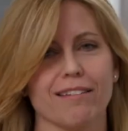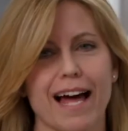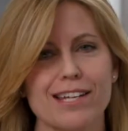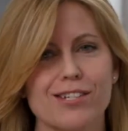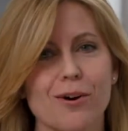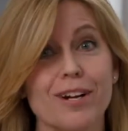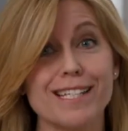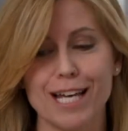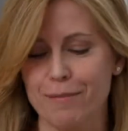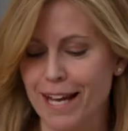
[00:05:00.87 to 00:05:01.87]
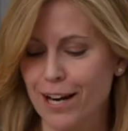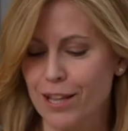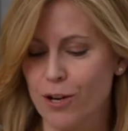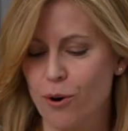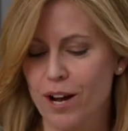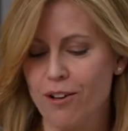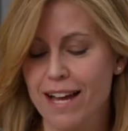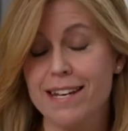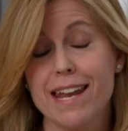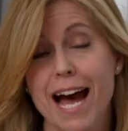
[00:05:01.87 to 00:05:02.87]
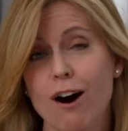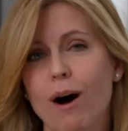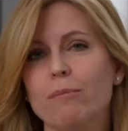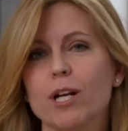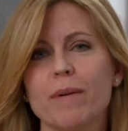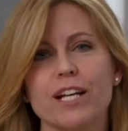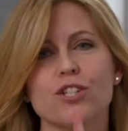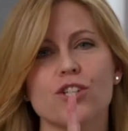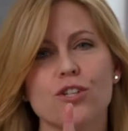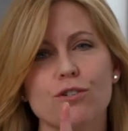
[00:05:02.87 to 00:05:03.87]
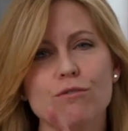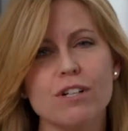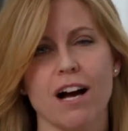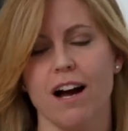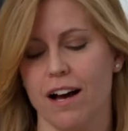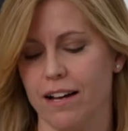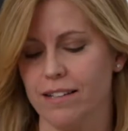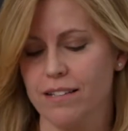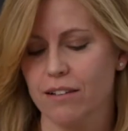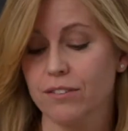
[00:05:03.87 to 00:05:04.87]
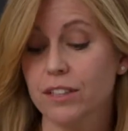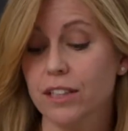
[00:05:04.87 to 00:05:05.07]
Last donut's coming out of the oil, and now I'm gonna make 2 kinds of